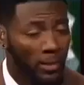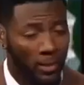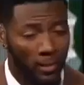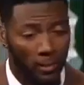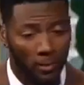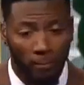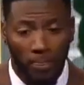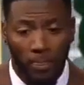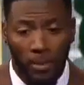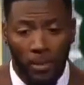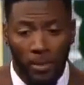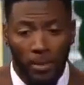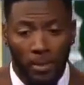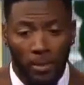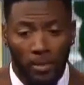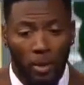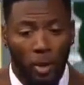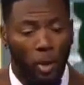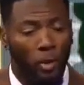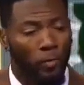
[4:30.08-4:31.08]
Now,
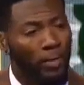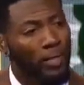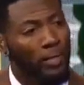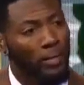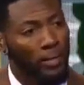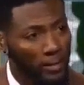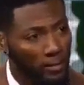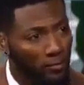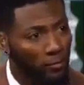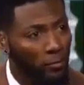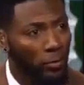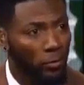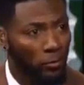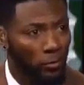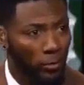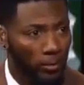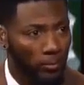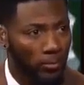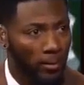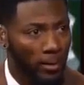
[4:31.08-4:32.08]
are they looking for
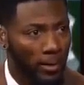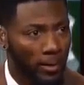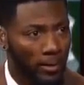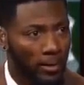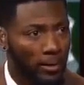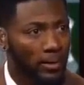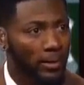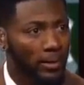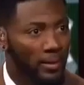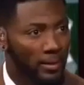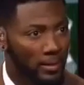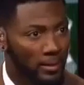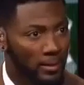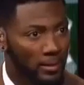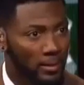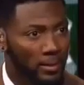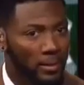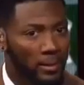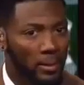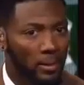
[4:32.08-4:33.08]
a running back?
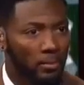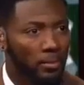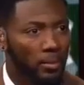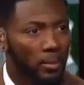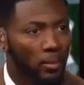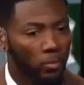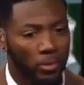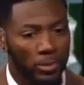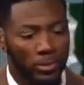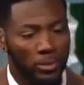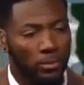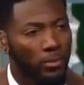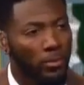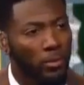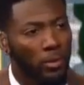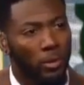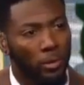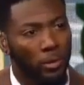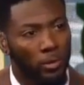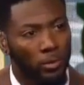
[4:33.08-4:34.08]
Yes. But with some
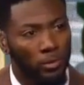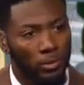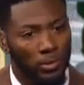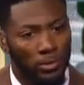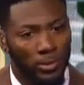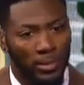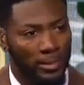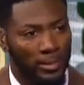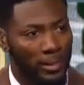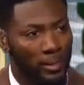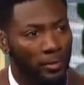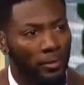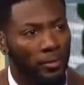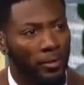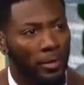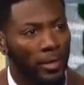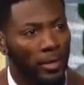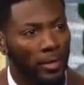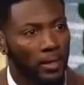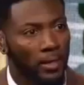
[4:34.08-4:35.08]
of the holes that they
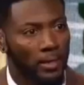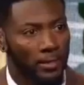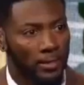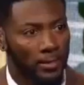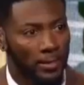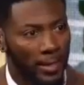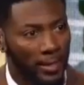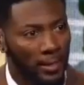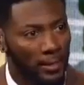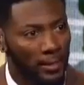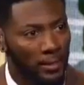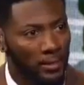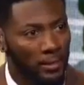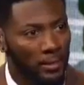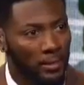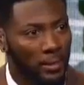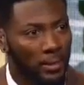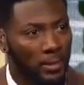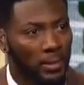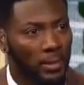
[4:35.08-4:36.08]
create in
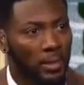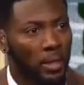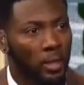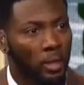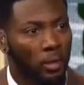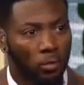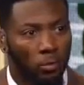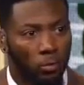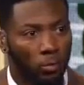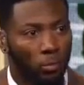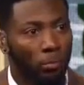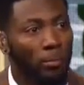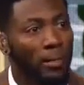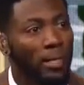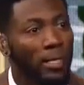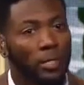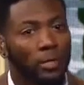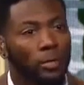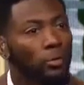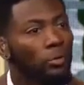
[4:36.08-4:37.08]
Dallas,
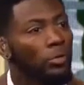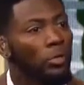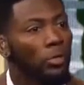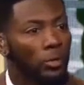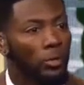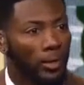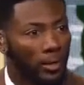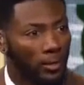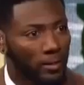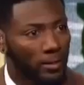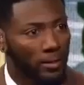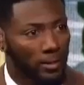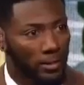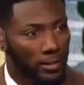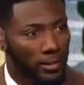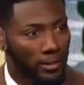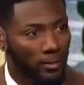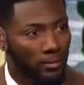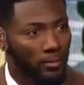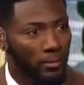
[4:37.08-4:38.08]
me and you can go down there,
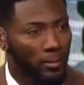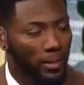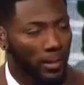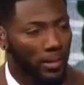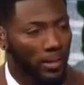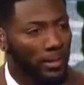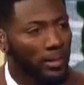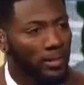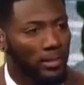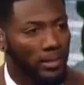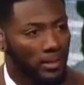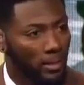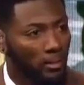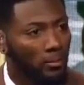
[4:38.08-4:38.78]
Skip, and get